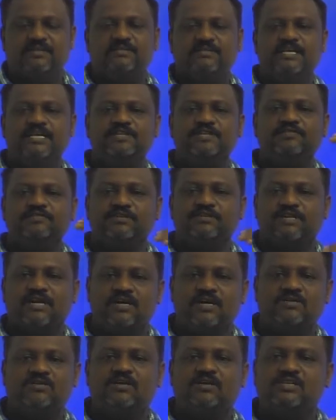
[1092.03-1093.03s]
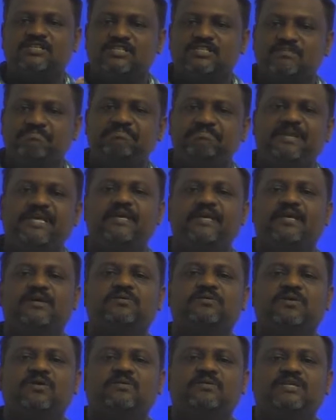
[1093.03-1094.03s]
then your controller simply
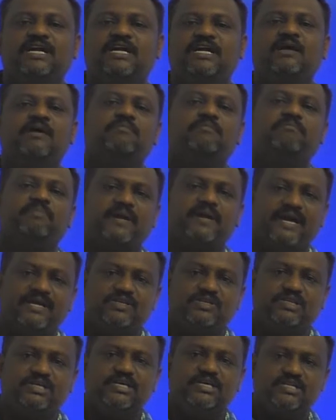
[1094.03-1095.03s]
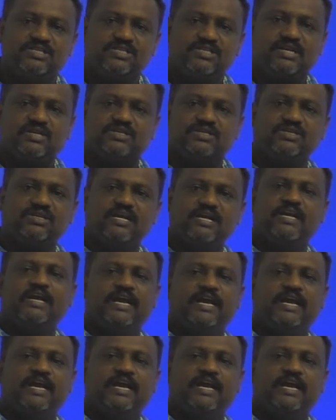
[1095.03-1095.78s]
ignore that branching instruction.